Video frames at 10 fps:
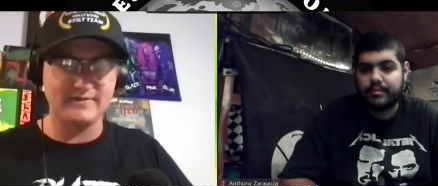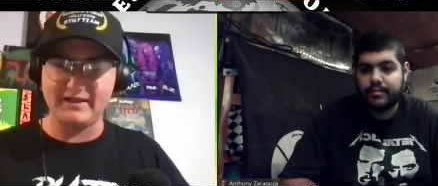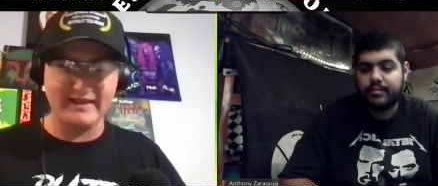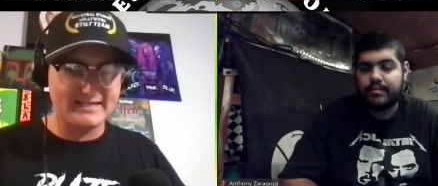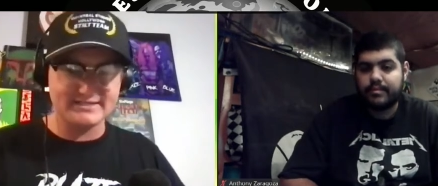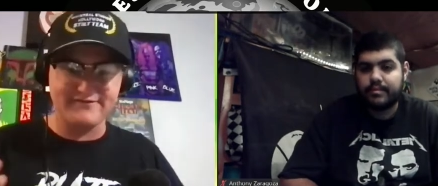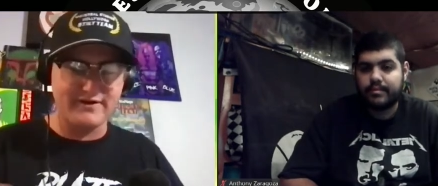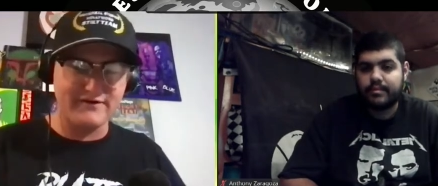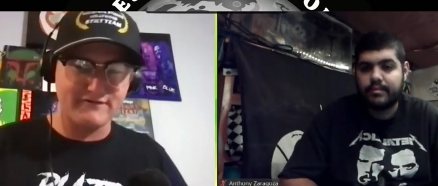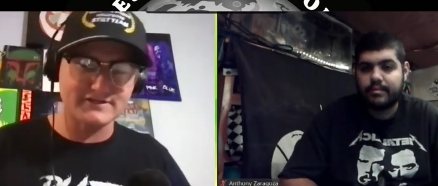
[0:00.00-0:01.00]
Speaker 1: Like, that's the
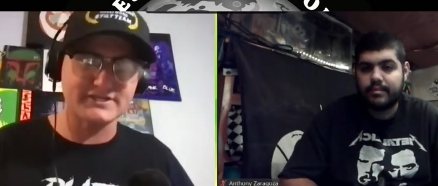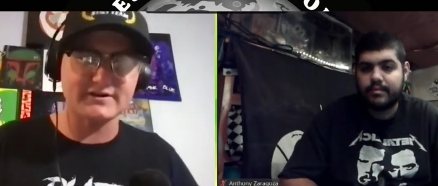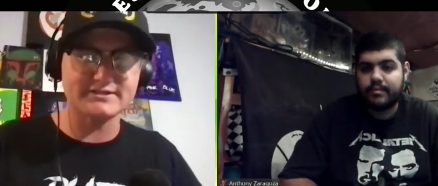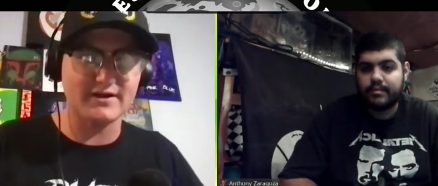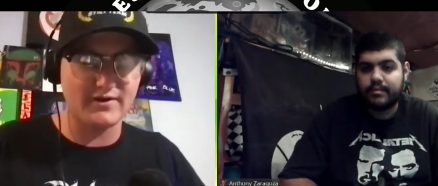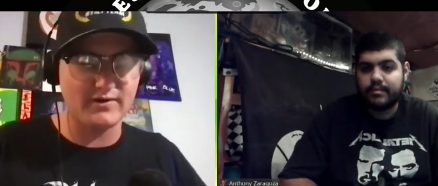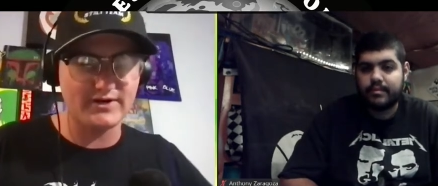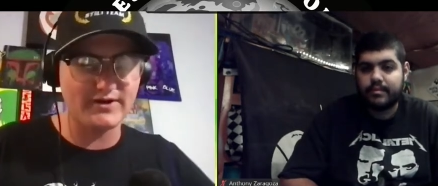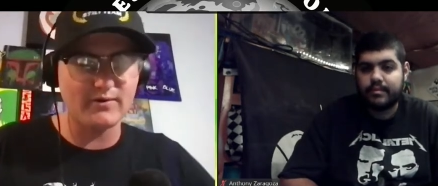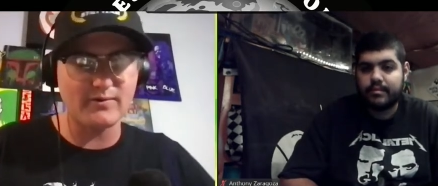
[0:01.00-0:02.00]
very first year I started
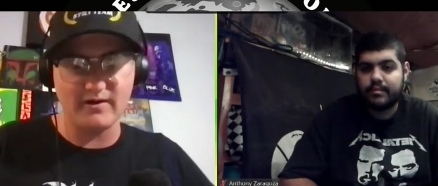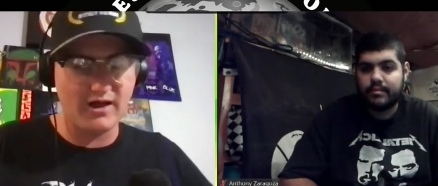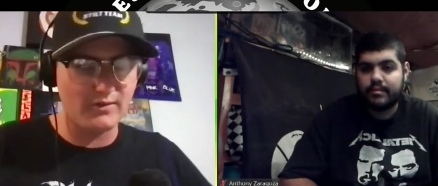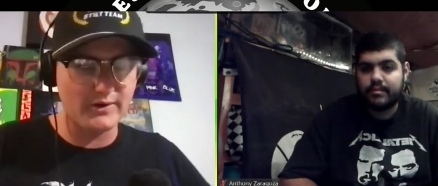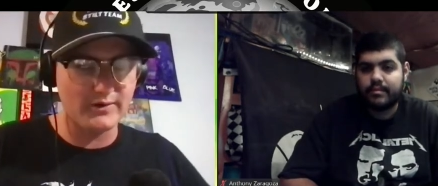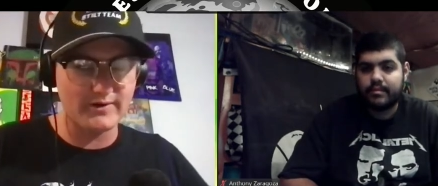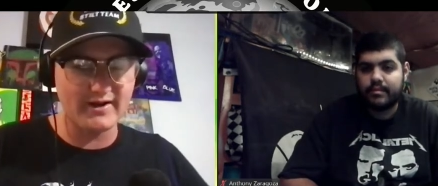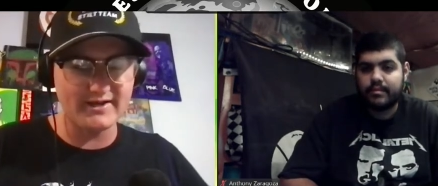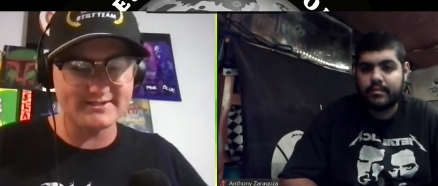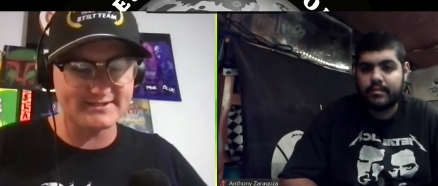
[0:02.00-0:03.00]
going to Halloween Horror
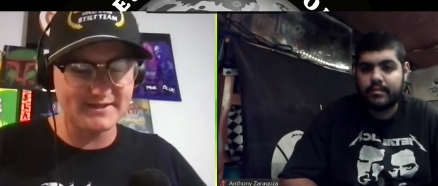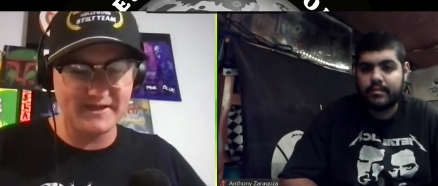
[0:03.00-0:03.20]
Nights.